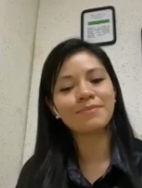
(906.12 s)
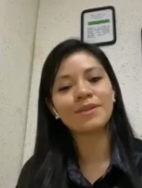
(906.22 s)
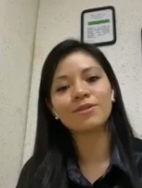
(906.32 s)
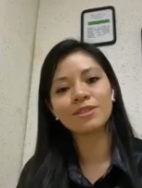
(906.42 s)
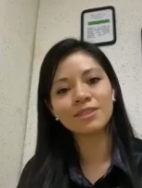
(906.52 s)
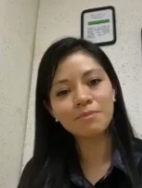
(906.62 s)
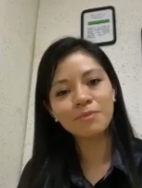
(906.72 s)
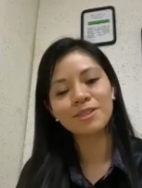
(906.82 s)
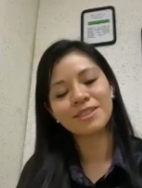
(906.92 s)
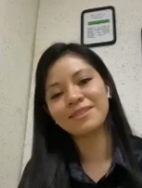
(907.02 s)
because okay. it's
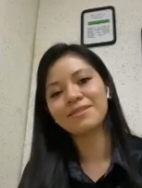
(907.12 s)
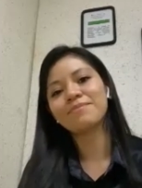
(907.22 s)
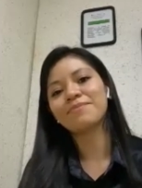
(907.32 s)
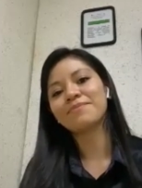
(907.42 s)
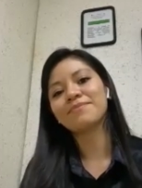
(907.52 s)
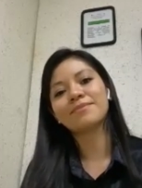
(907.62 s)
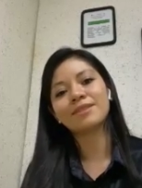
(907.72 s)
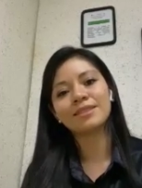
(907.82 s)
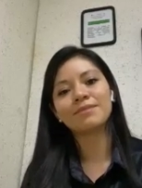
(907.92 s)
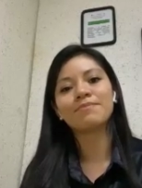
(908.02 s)
important.
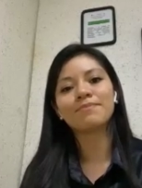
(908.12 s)
yeah.